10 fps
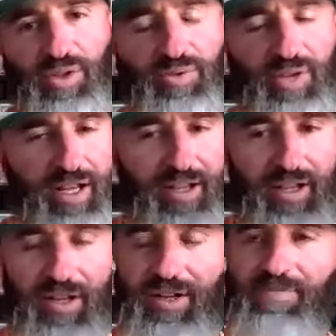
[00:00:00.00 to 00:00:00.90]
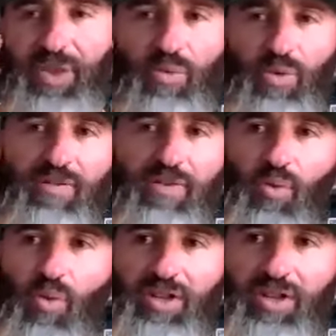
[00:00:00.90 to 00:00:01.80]
which was like whatever
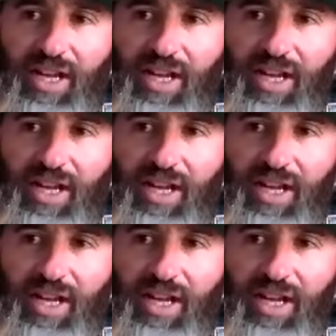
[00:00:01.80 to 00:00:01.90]
it was.